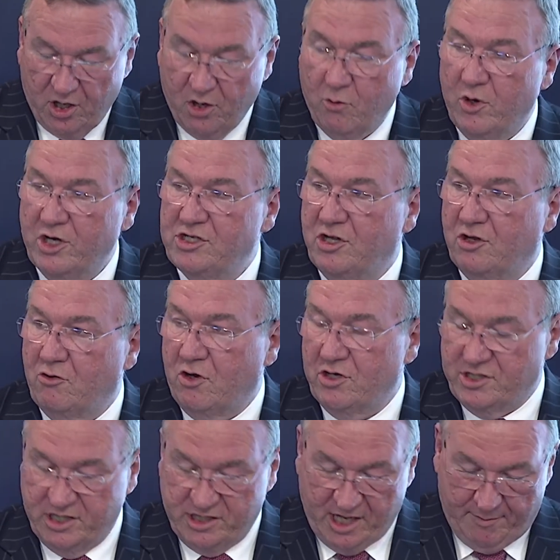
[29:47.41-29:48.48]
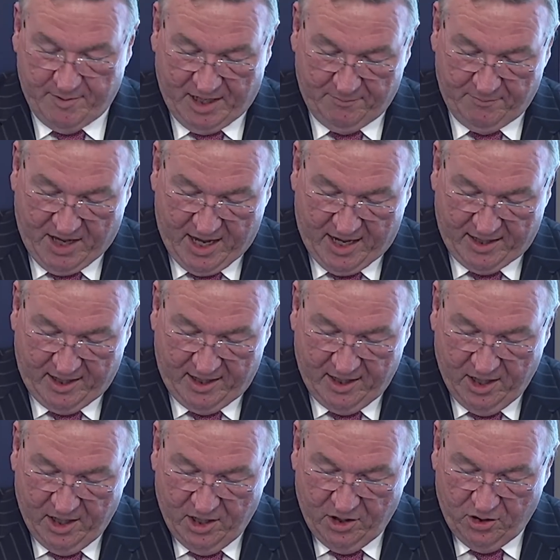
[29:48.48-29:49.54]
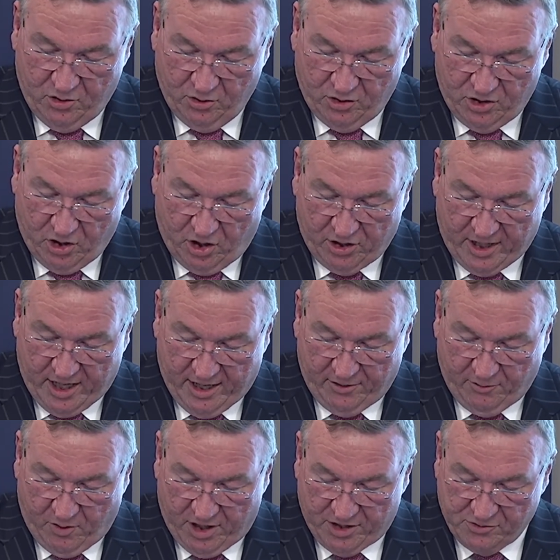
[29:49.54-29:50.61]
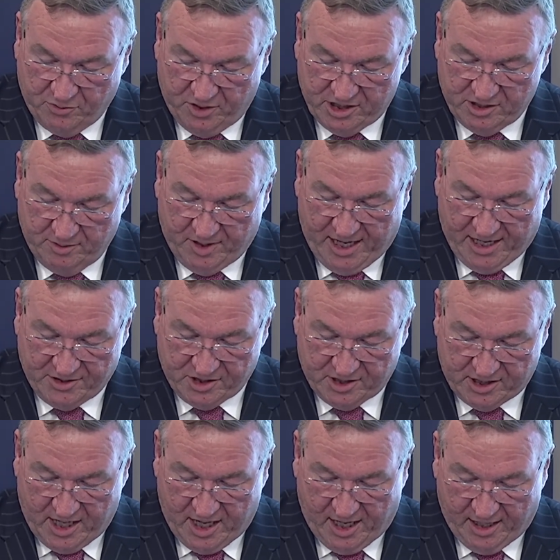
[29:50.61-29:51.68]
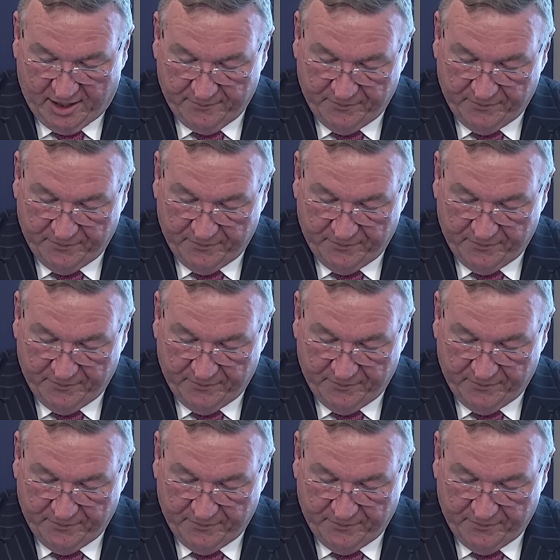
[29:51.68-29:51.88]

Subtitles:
which the cross-examining party could not otherwise reasonably ascertain.